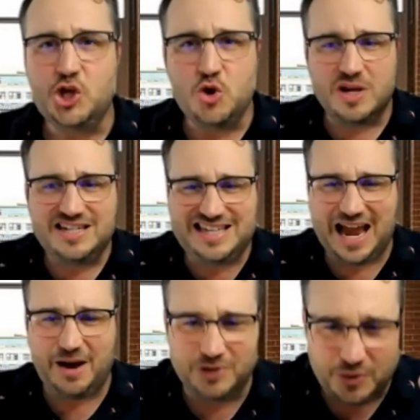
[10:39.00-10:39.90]
You can
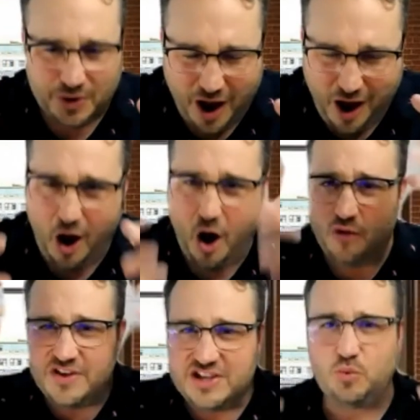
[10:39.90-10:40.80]
download
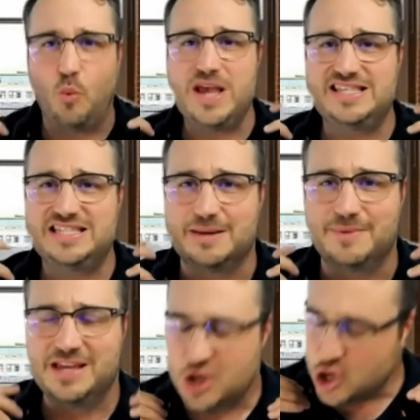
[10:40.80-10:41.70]
all this
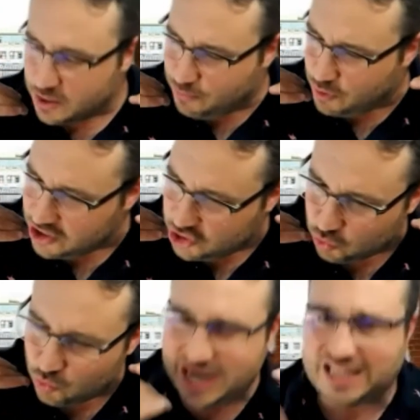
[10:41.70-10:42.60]
wisdom. You can put it
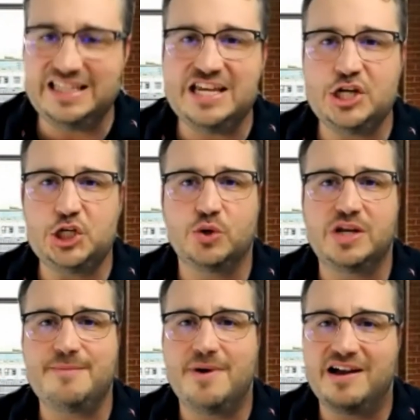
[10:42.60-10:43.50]
directly into your
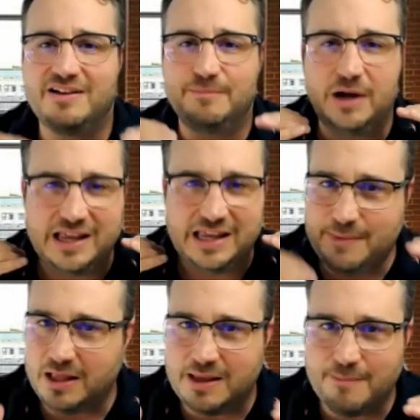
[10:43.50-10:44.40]
email
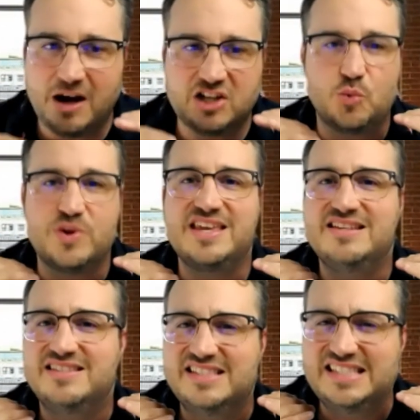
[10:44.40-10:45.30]
email inbox
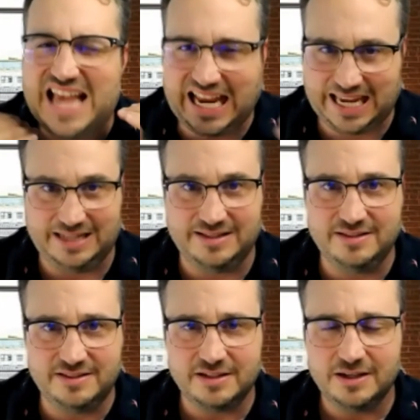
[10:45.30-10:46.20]
within
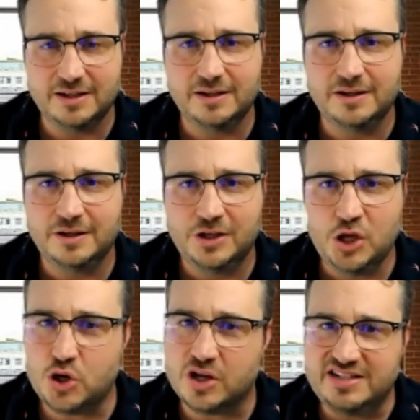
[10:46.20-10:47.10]
seconds.
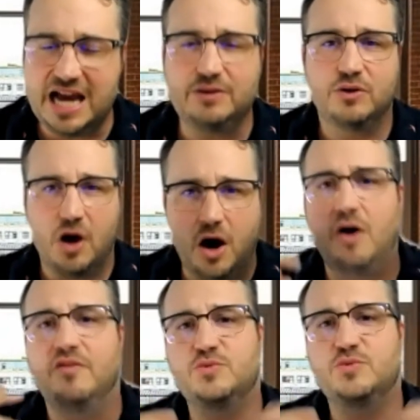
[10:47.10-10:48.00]
You can download
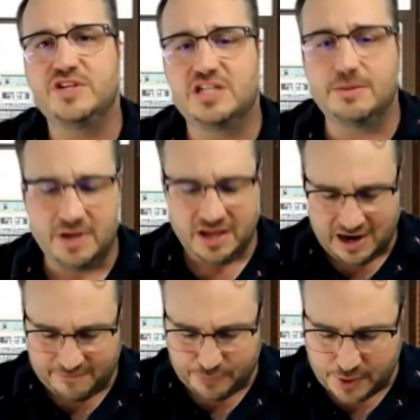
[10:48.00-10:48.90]
all this wisdom.
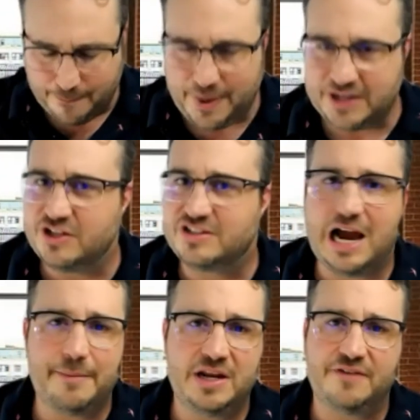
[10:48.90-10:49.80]
I've put a bunch of
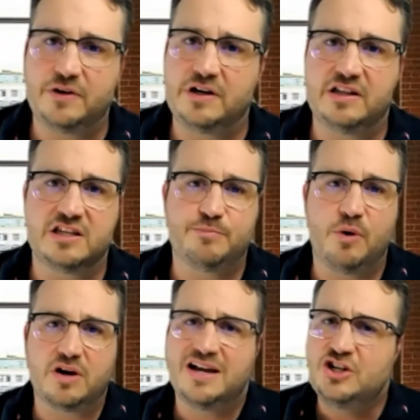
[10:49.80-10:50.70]
time and effort into this
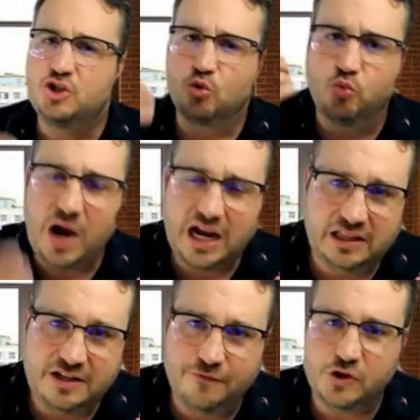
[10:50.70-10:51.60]
book
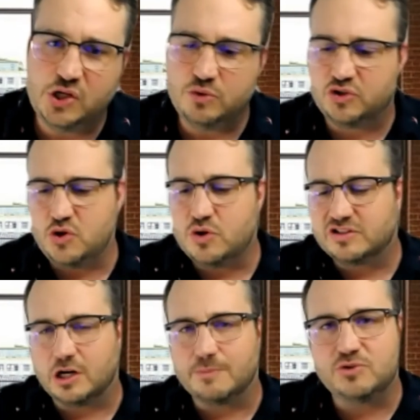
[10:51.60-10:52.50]
directly for you so you can
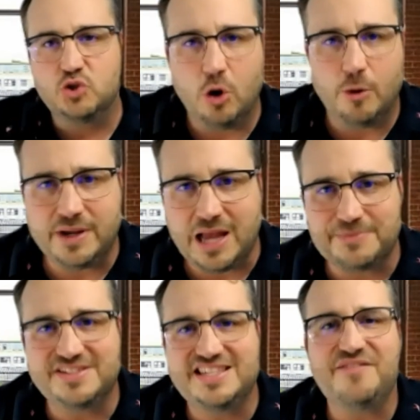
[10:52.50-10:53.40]
start absorbing
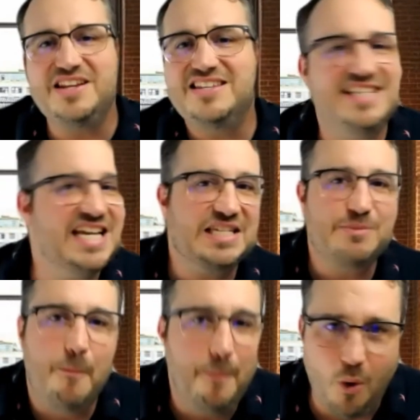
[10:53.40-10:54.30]
up 76
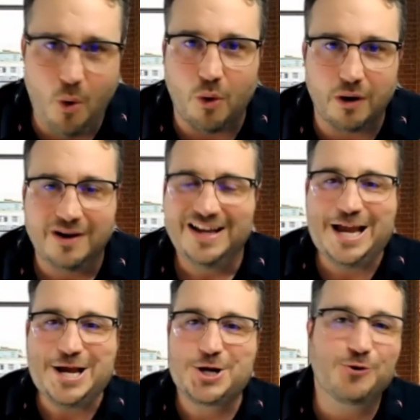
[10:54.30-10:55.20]
more
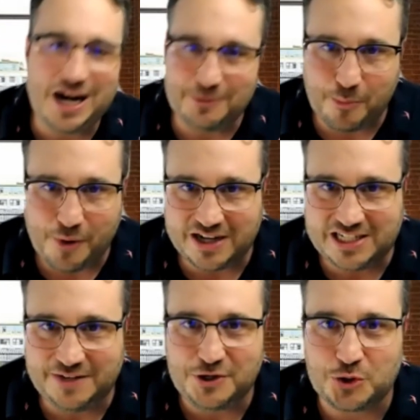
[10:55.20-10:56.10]
incredible
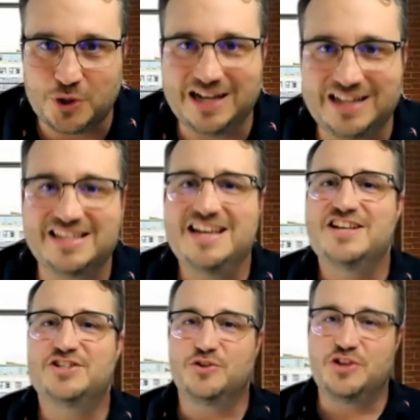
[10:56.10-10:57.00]
productivity shortcuts
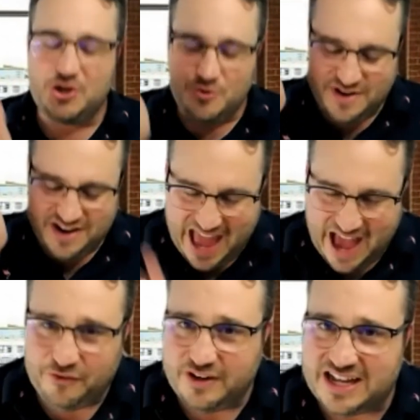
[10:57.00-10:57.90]
so that you
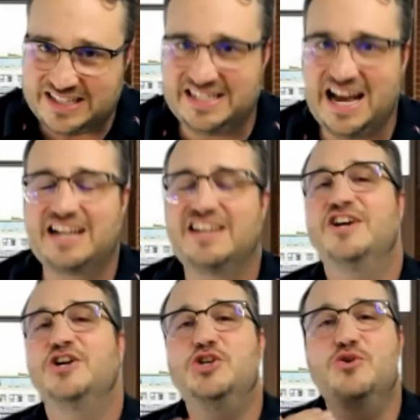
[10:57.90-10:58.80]
never get stuck.
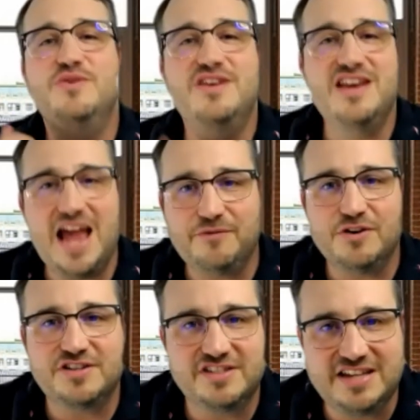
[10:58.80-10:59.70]
You
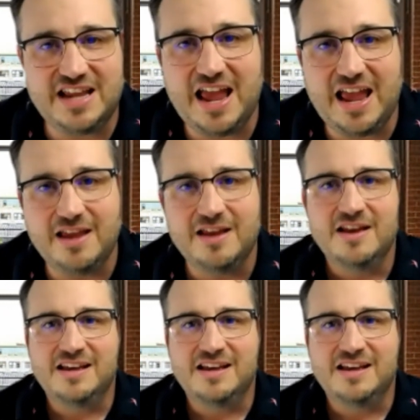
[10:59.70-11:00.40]
never stay